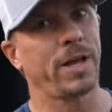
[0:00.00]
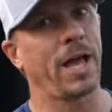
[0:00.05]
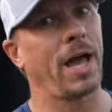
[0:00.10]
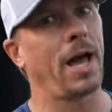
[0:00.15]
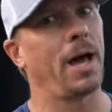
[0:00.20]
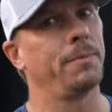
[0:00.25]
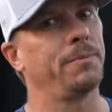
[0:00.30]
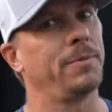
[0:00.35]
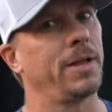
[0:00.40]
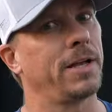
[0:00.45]

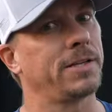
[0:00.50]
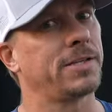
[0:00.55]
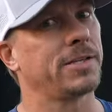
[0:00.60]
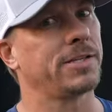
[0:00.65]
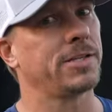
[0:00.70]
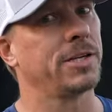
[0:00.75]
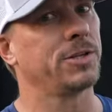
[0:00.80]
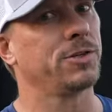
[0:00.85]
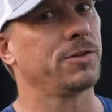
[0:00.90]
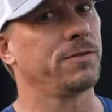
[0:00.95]
cab, that's
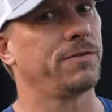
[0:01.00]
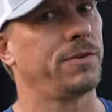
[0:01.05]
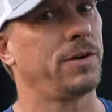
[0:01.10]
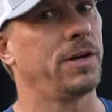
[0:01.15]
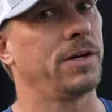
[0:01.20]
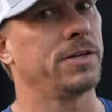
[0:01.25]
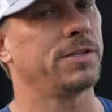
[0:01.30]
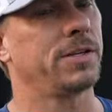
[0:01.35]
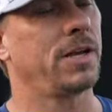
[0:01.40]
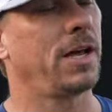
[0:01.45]
essential for
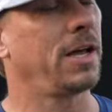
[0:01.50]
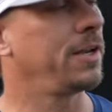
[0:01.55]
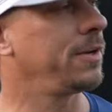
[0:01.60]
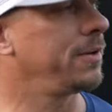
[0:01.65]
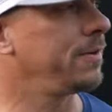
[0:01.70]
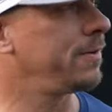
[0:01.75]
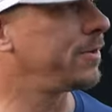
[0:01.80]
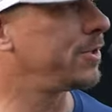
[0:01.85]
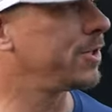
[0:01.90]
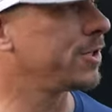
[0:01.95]
us.
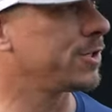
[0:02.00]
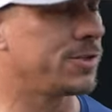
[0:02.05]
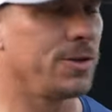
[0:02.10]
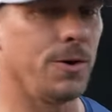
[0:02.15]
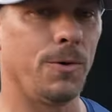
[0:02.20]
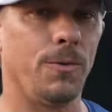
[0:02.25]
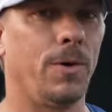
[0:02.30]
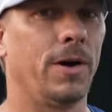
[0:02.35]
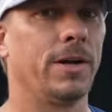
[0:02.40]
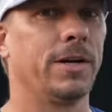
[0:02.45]
I just
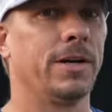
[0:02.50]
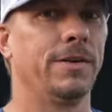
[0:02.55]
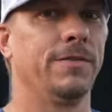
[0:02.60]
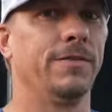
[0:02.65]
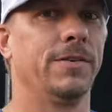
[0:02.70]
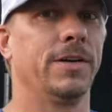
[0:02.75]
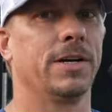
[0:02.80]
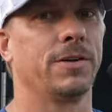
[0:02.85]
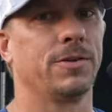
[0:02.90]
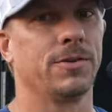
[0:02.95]
don't want any
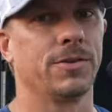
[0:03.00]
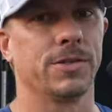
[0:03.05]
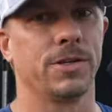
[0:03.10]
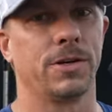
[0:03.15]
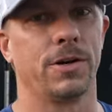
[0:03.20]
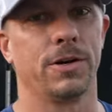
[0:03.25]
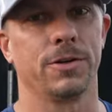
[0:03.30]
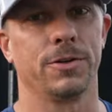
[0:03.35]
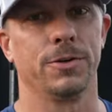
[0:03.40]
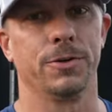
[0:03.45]
vehicles that
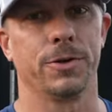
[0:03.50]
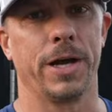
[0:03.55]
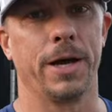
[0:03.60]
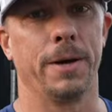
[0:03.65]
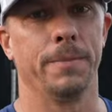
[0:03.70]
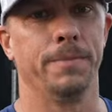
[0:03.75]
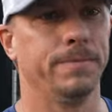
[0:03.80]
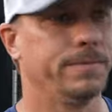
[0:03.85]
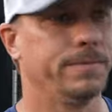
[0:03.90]
aren't crew cab.